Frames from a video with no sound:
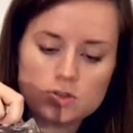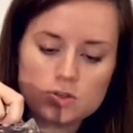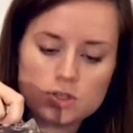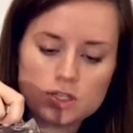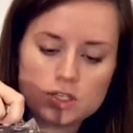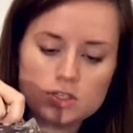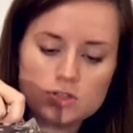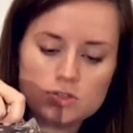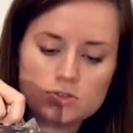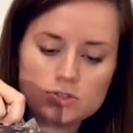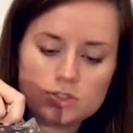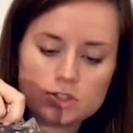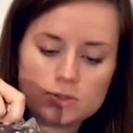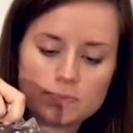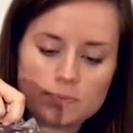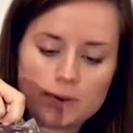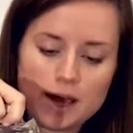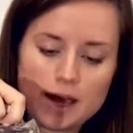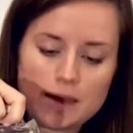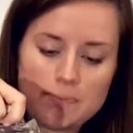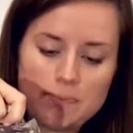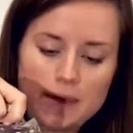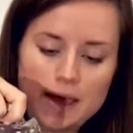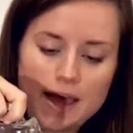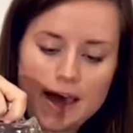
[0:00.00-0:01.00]
You can use
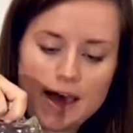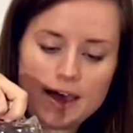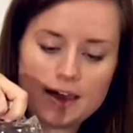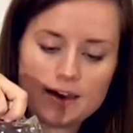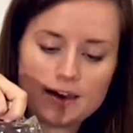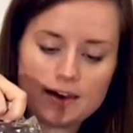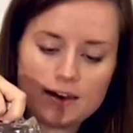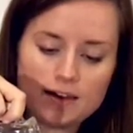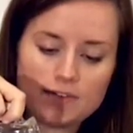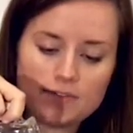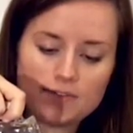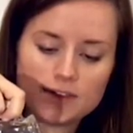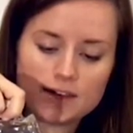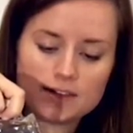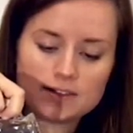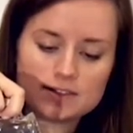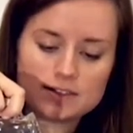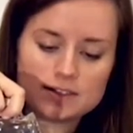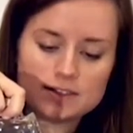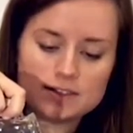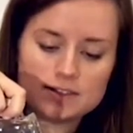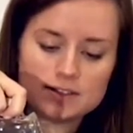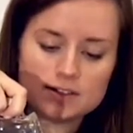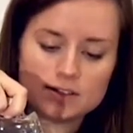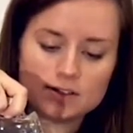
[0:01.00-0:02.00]
your pipette if
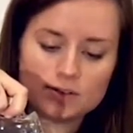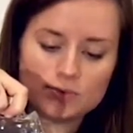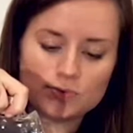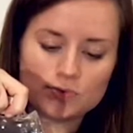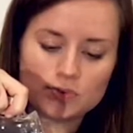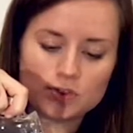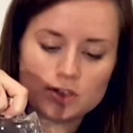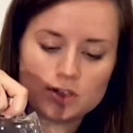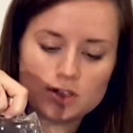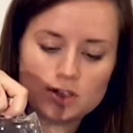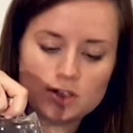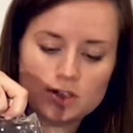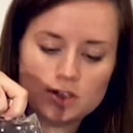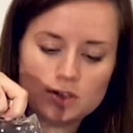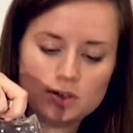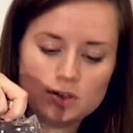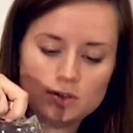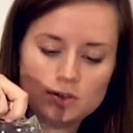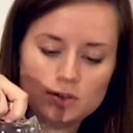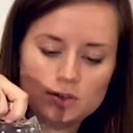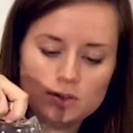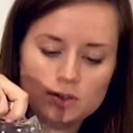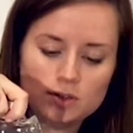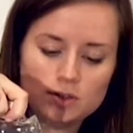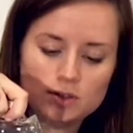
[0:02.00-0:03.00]
that's easier for
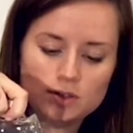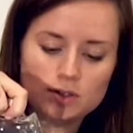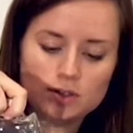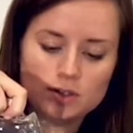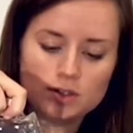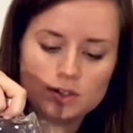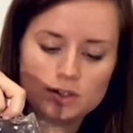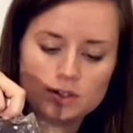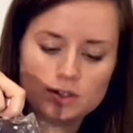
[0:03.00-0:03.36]
you.